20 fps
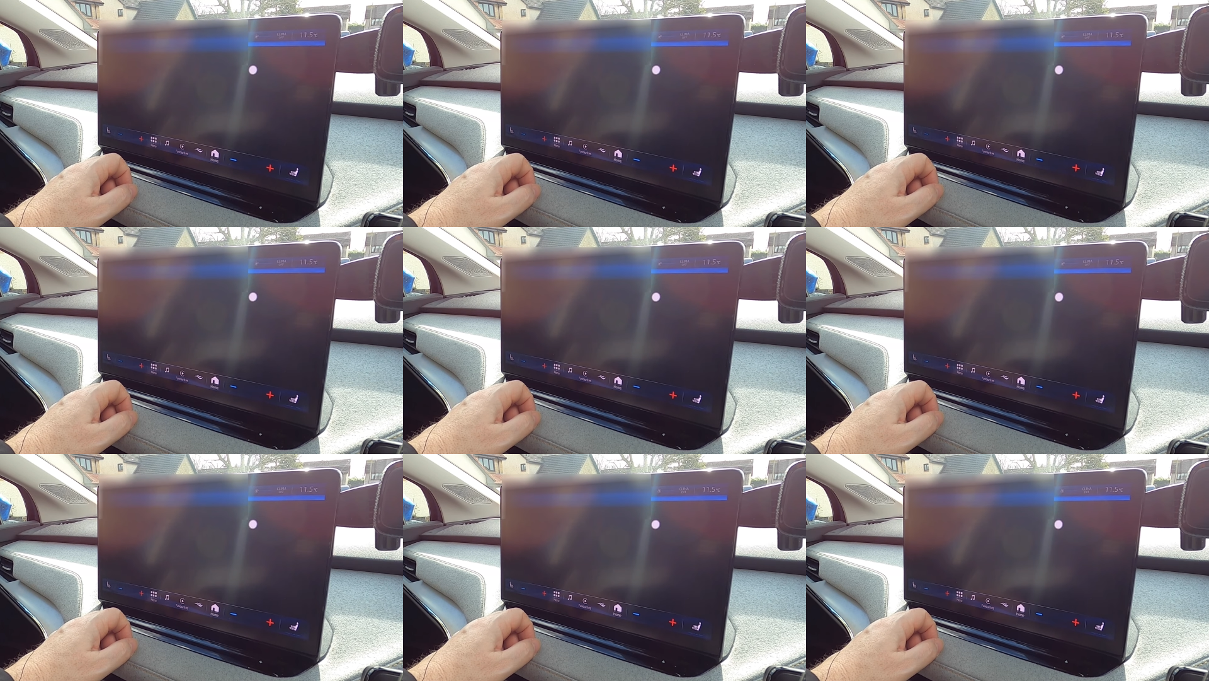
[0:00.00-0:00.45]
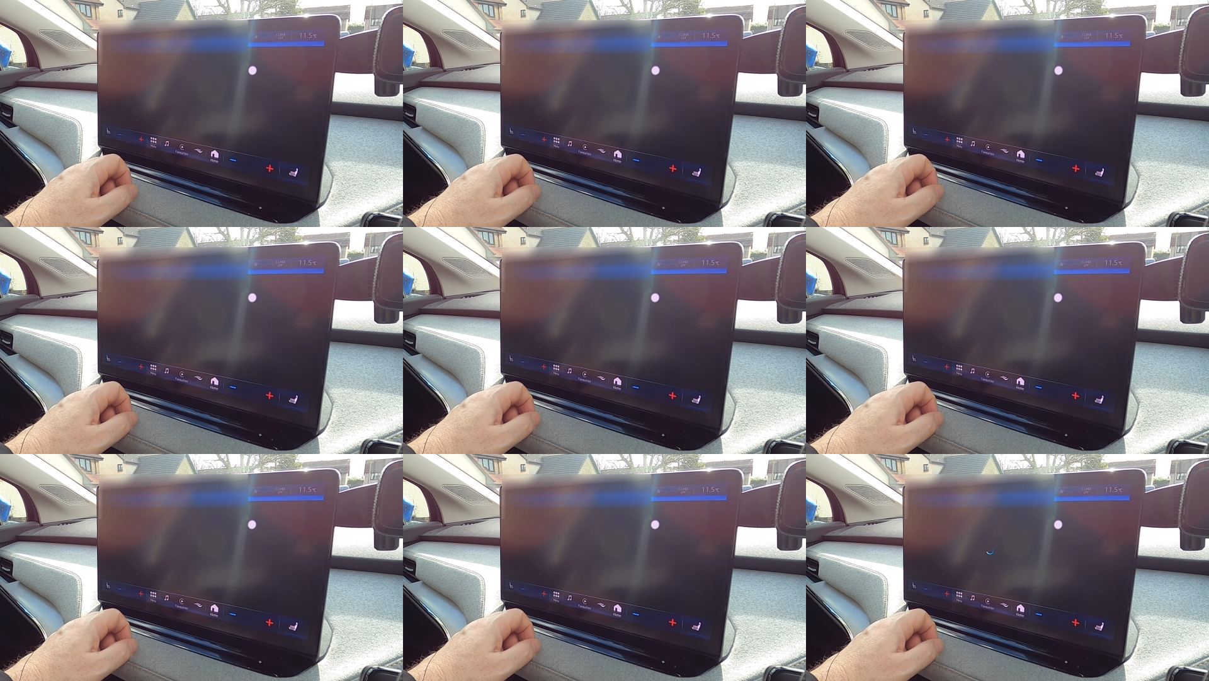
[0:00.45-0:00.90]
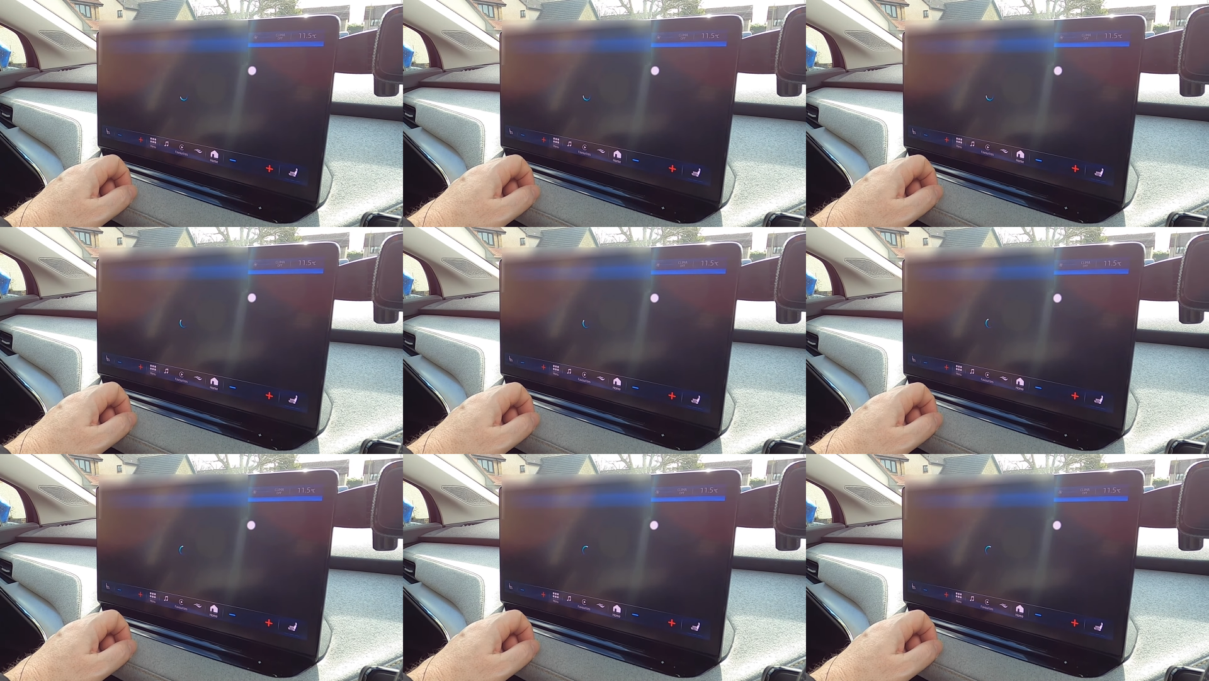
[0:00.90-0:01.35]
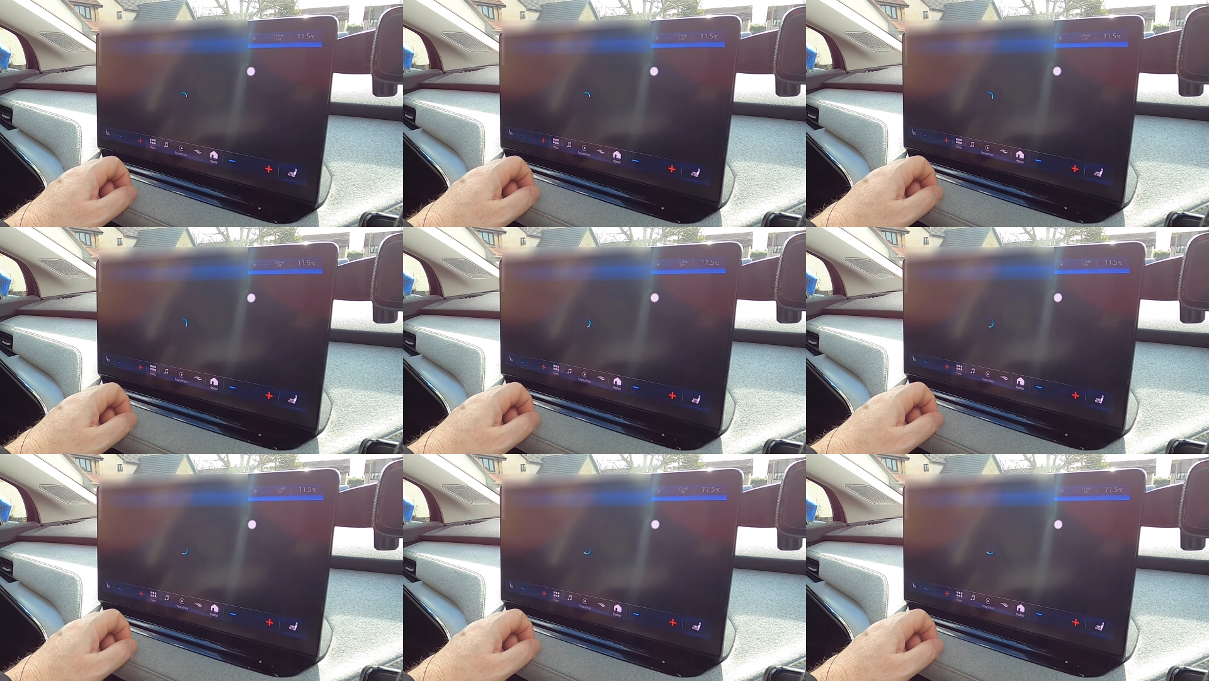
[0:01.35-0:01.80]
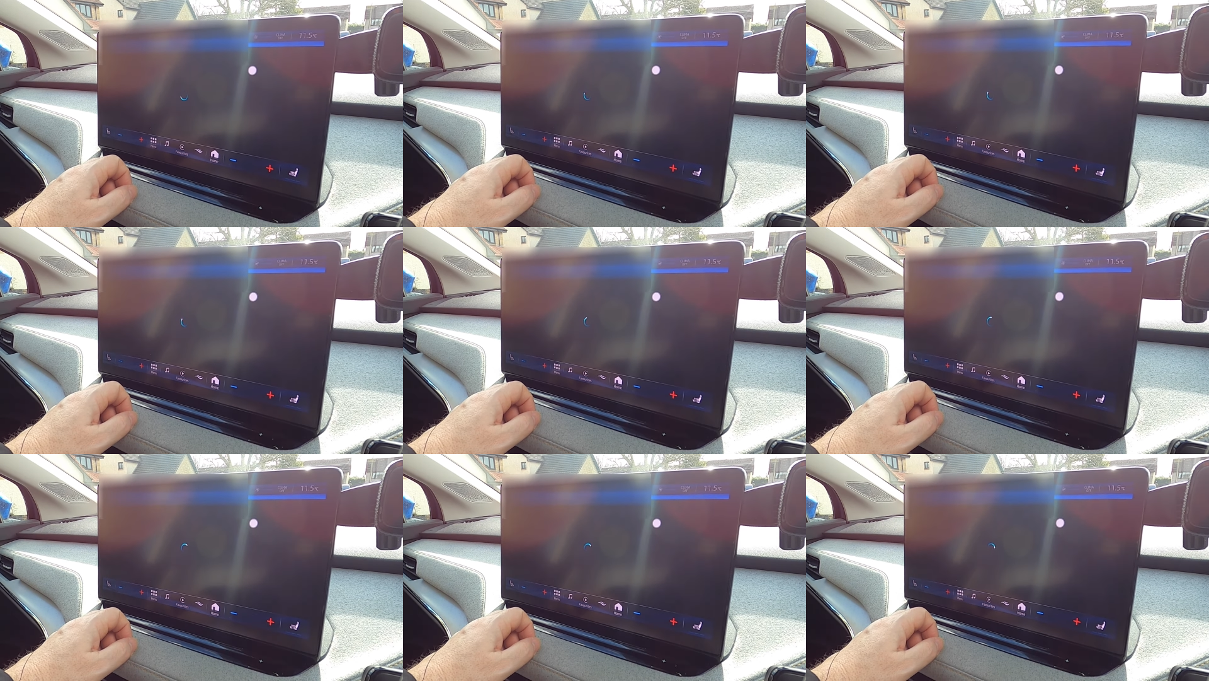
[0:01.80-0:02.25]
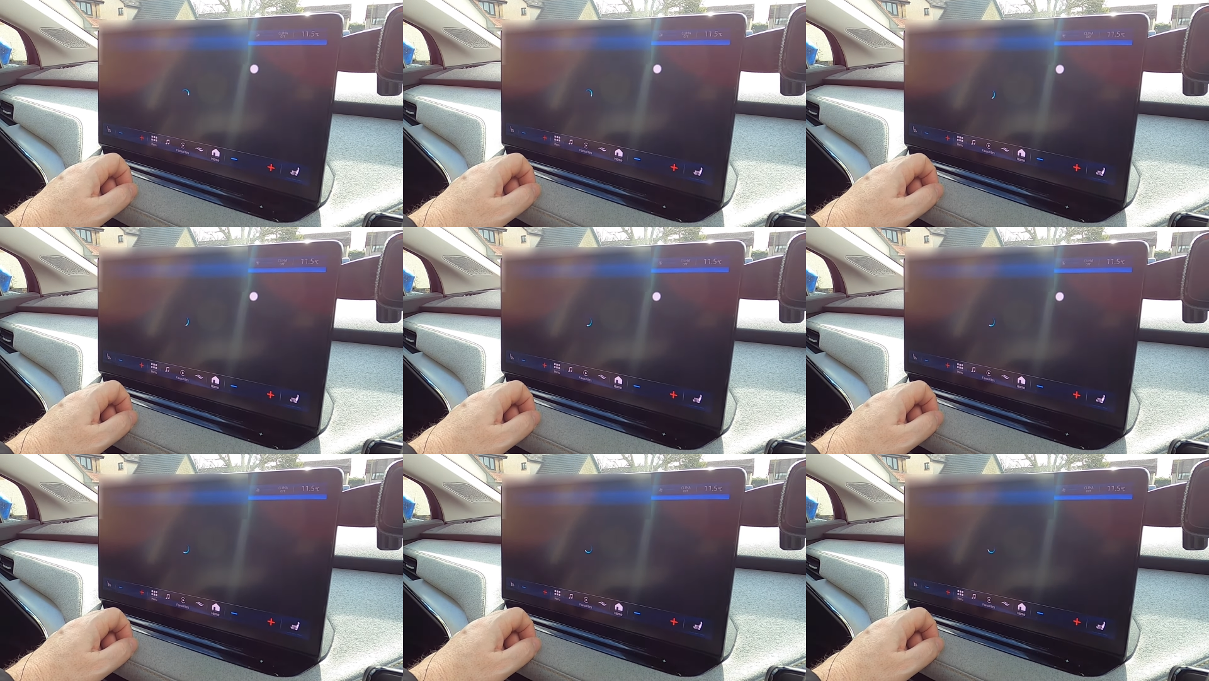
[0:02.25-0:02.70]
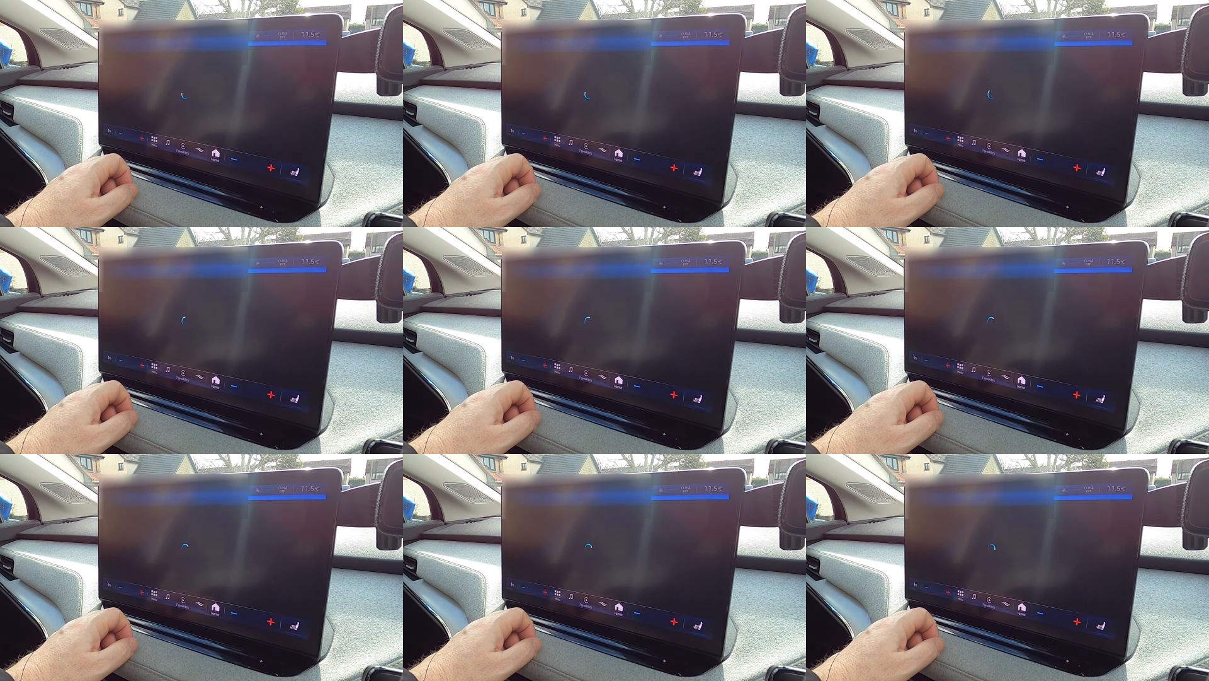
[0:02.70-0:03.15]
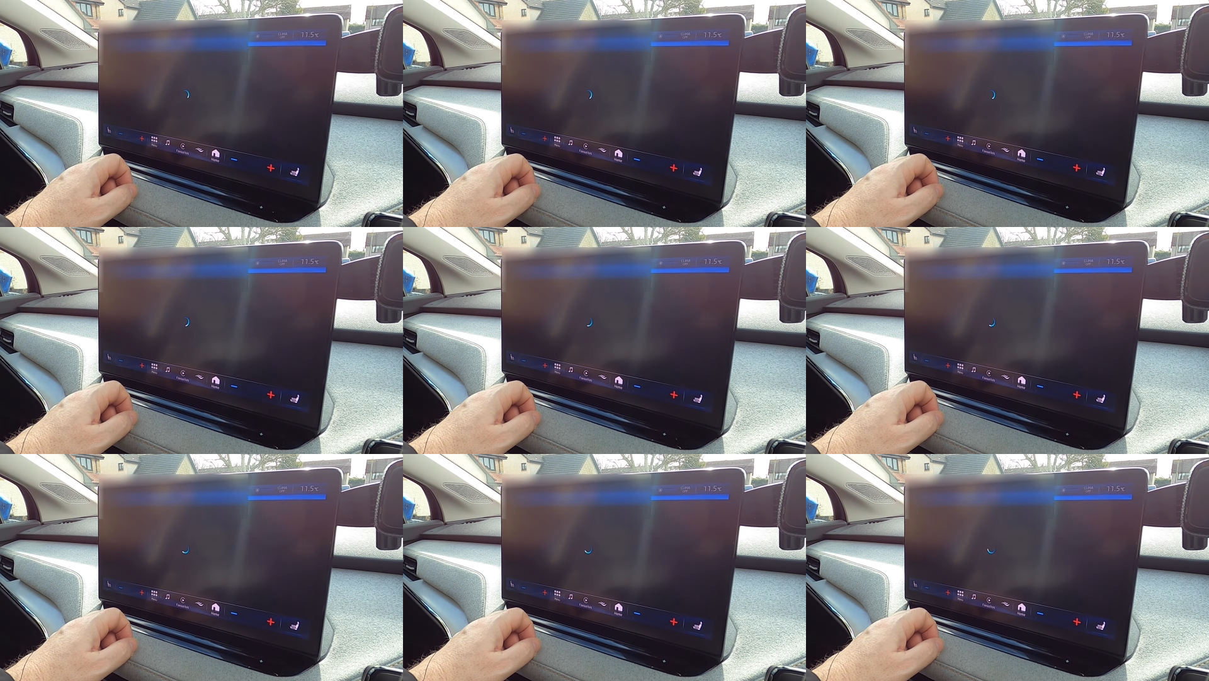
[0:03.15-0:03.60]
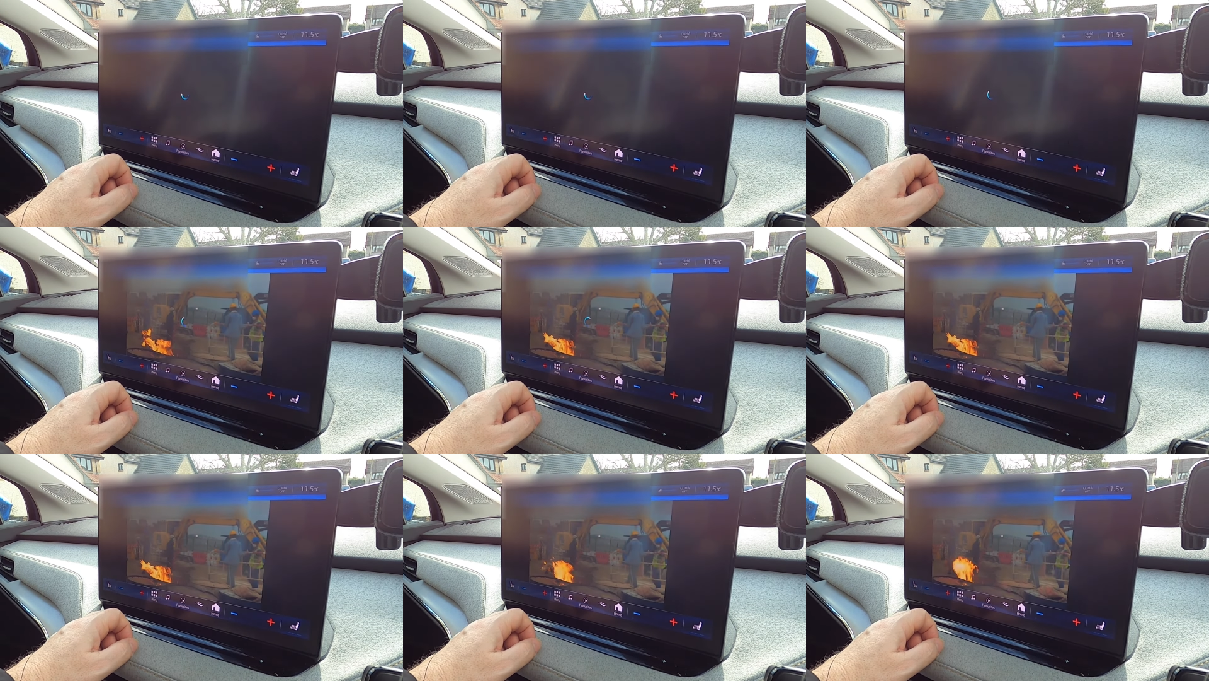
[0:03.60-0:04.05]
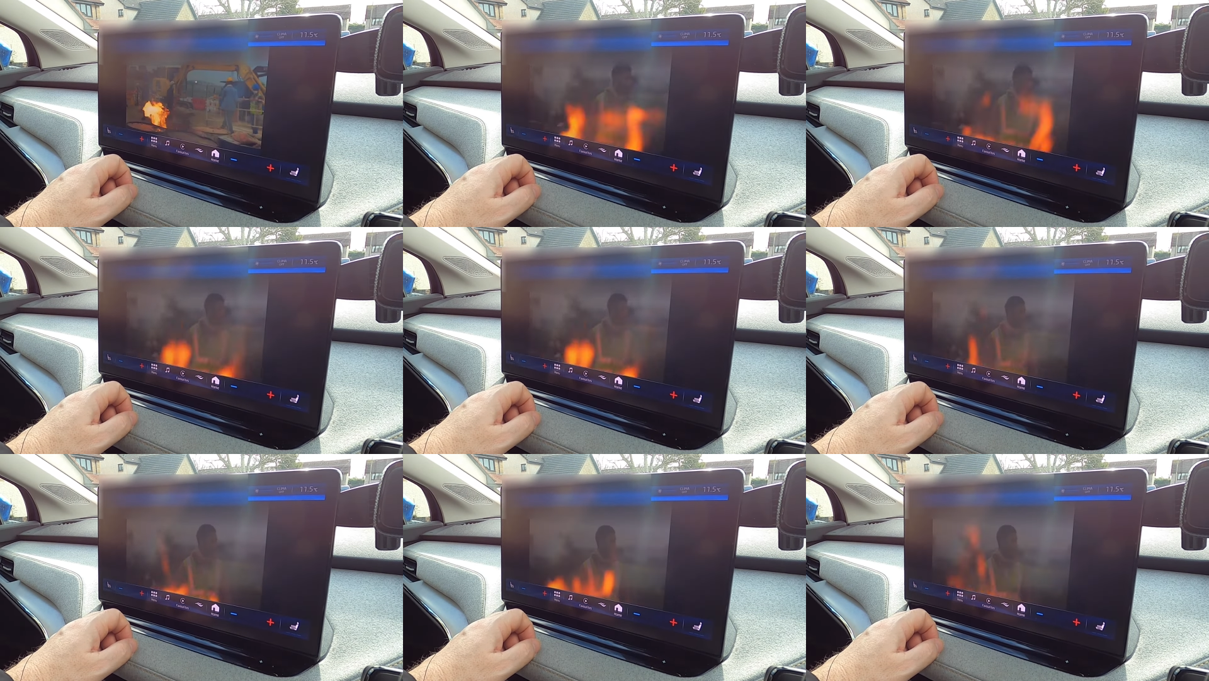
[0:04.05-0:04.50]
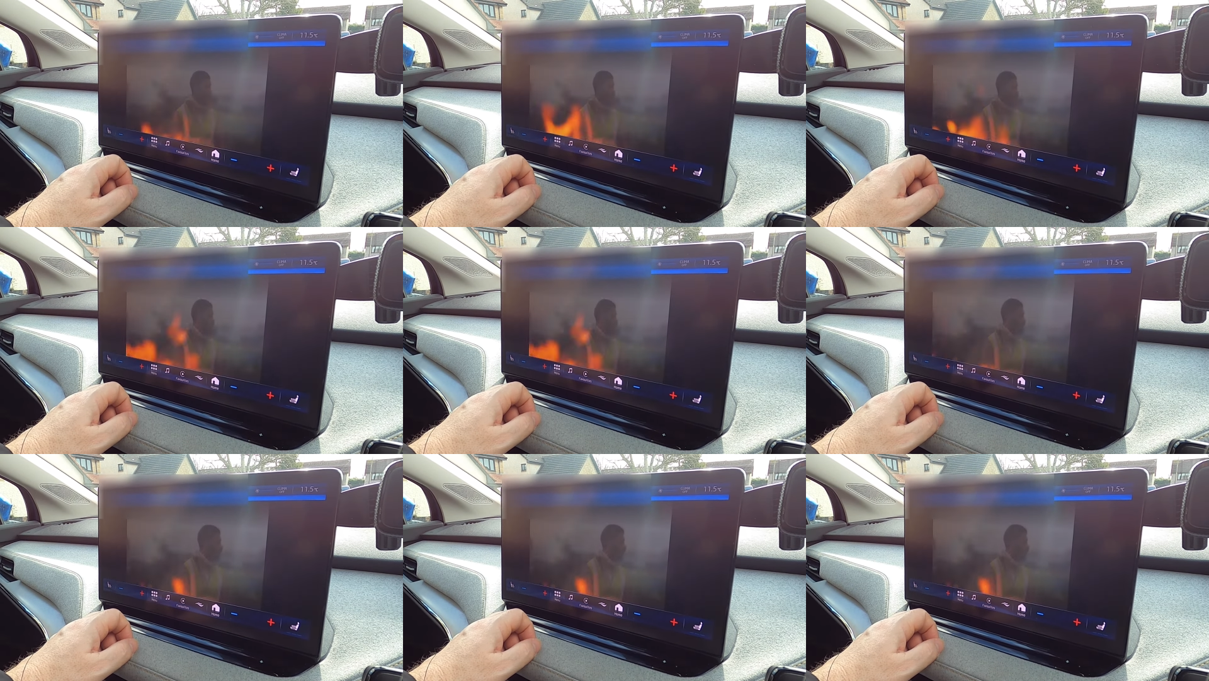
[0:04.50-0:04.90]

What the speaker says: (no speaker visible)